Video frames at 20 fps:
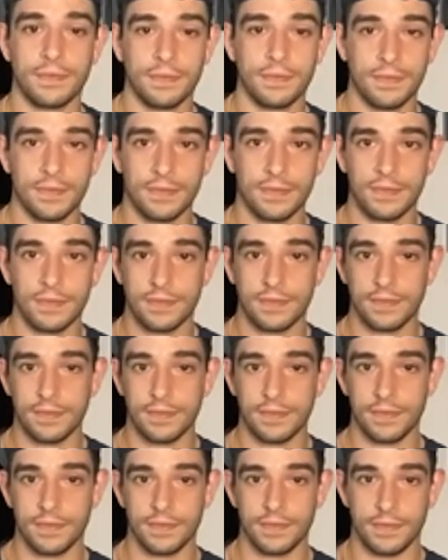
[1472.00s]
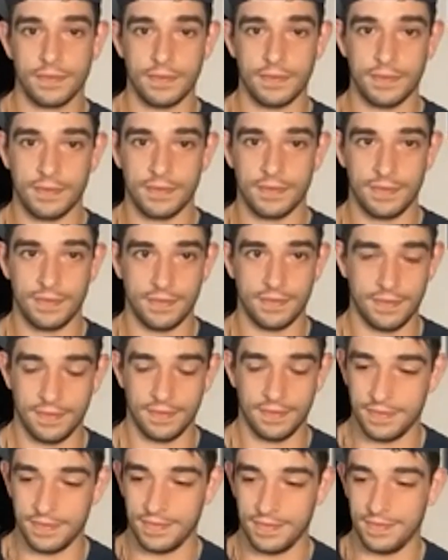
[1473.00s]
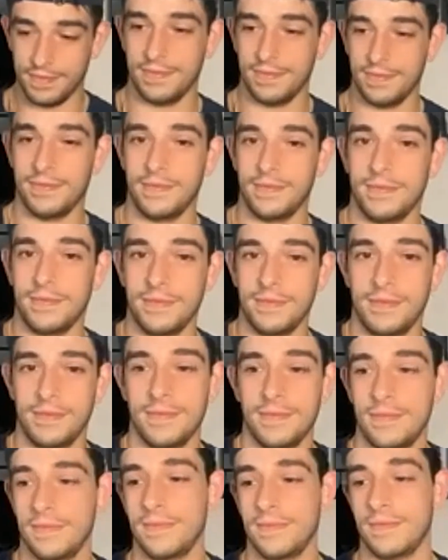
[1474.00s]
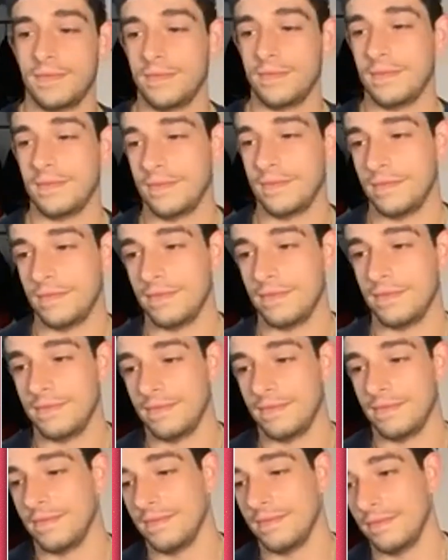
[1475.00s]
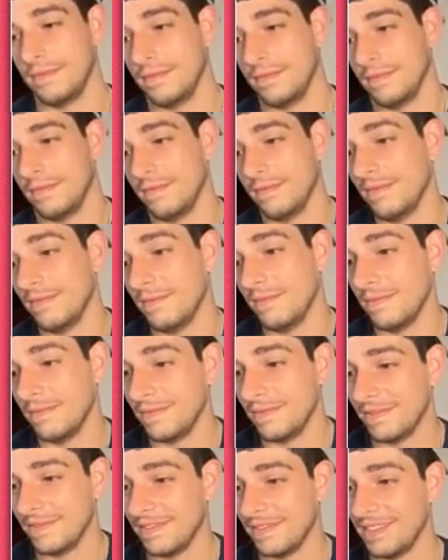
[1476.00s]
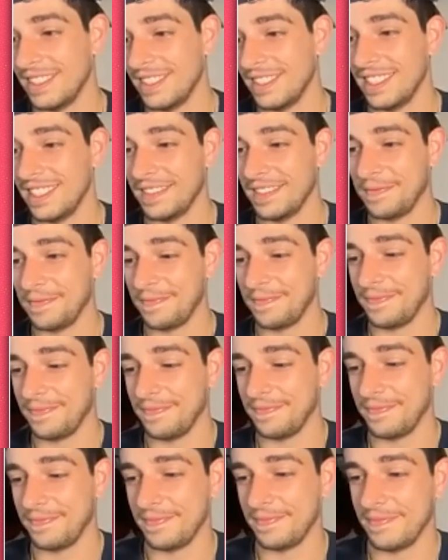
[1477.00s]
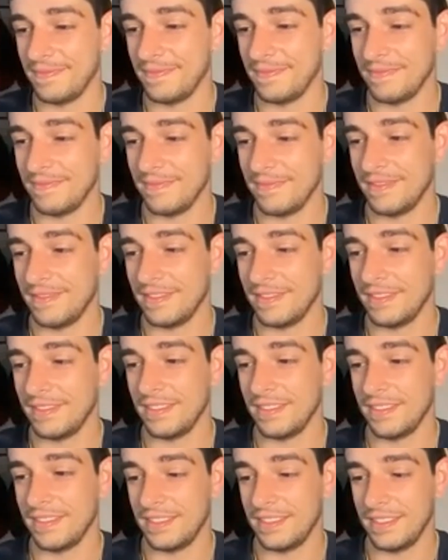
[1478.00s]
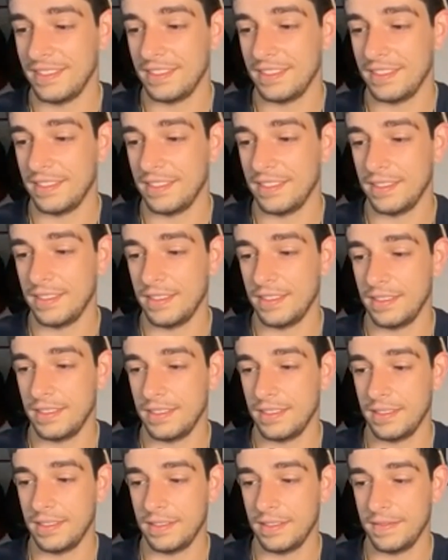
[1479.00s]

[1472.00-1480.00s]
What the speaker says: This person isn't speaking.